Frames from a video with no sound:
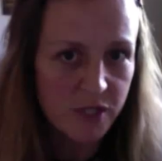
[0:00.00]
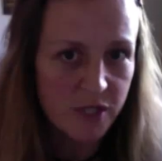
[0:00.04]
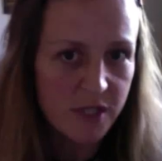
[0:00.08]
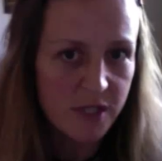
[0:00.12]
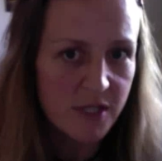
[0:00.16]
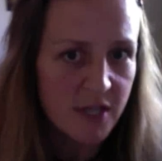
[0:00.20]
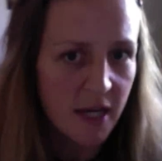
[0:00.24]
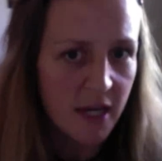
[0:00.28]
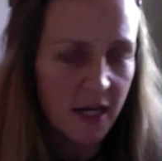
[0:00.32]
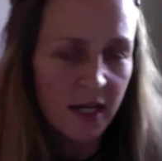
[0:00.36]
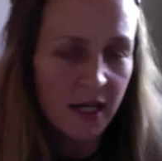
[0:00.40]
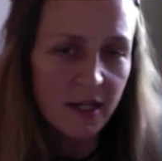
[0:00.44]

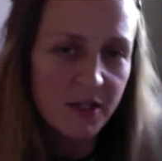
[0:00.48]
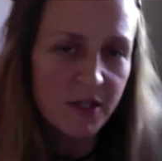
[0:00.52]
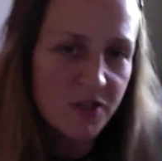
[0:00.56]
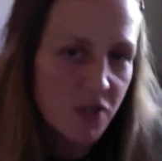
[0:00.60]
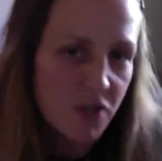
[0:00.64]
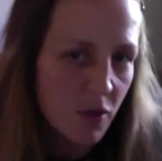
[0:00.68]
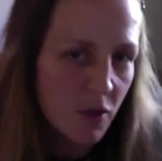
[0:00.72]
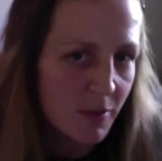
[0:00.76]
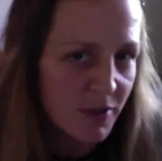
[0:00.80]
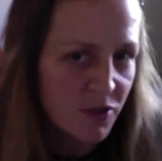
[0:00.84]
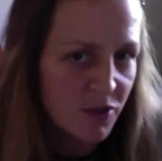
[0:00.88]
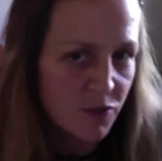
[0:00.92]
It's taking
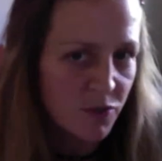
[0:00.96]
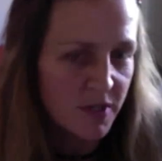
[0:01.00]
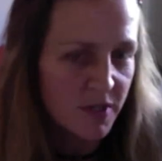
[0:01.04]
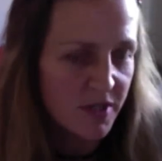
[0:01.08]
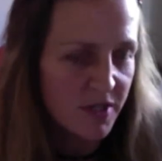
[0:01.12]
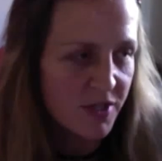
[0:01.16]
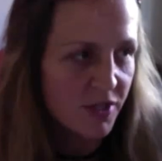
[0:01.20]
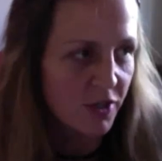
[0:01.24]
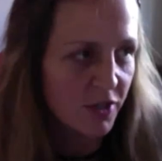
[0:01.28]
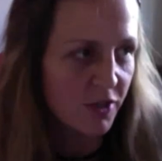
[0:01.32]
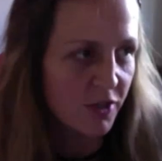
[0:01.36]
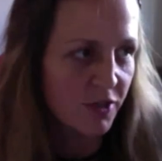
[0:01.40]
so much
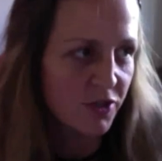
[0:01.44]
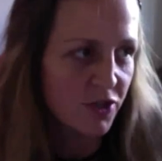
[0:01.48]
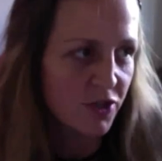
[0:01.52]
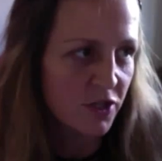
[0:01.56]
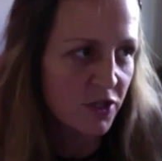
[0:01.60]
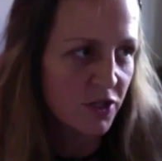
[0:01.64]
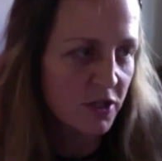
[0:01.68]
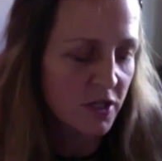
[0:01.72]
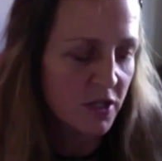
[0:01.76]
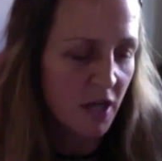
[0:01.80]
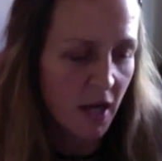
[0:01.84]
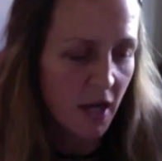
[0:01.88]
research
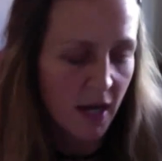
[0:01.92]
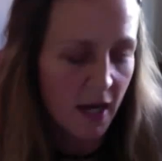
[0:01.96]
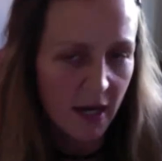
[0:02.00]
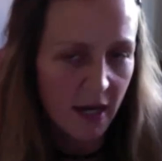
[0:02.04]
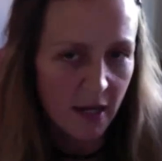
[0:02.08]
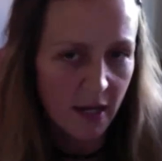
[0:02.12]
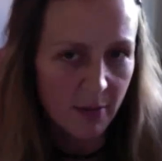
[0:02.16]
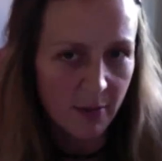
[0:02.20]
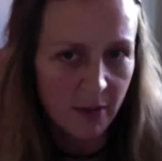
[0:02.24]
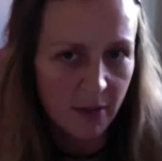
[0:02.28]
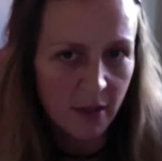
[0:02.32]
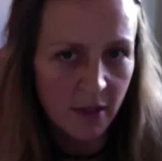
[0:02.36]
and
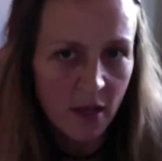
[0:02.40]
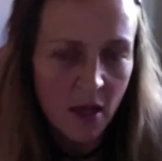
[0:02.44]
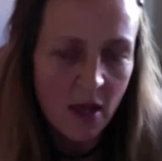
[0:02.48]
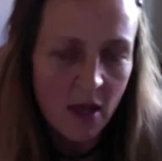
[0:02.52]
time.